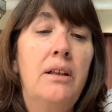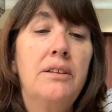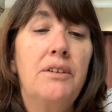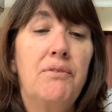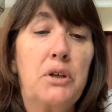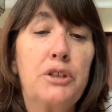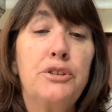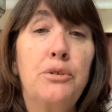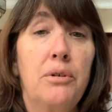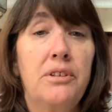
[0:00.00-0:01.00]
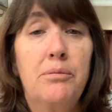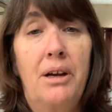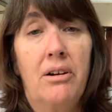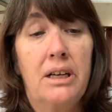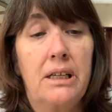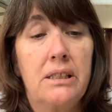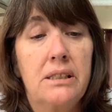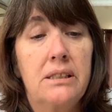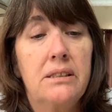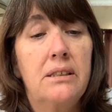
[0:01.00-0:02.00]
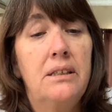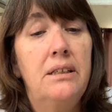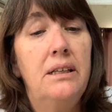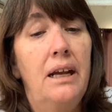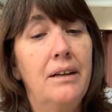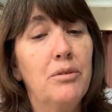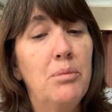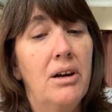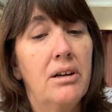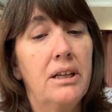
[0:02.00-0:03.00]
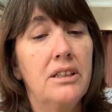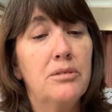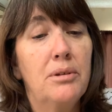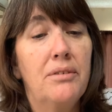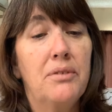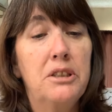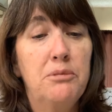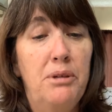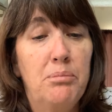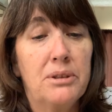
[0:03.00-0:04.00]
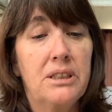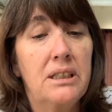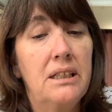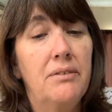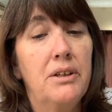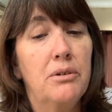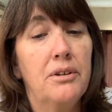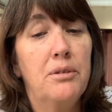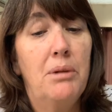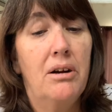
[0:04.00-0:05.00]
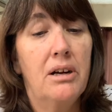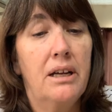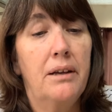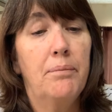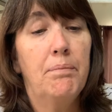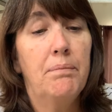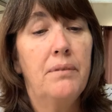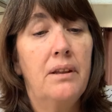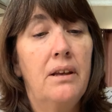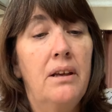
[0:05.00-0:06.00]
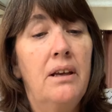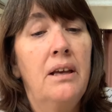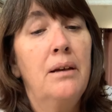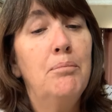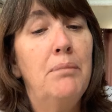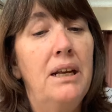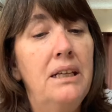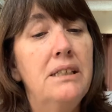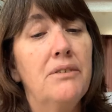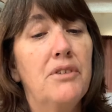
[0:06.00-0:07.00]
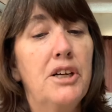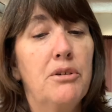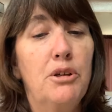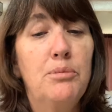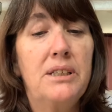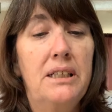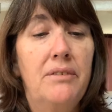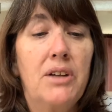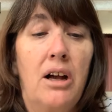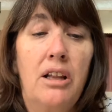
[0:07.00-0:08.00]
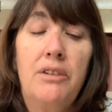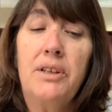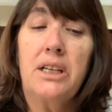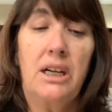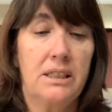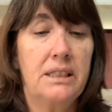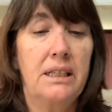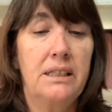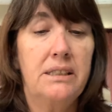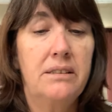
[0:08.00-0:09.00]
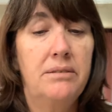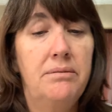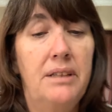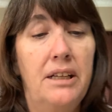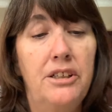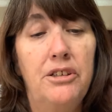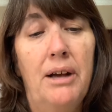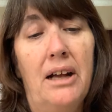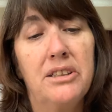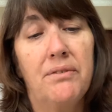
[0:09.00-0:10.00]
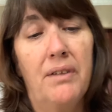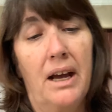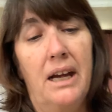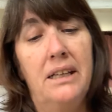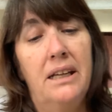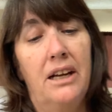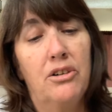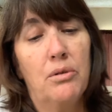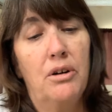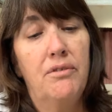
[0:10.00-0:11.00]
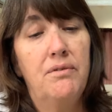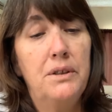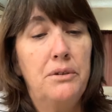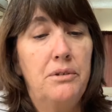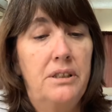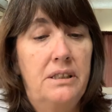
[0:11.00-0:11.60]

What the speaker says: The first Northern Americans. Native Americans were the first people to live in North America. Many different groups lived all over the continent. They knew how to find and grow food.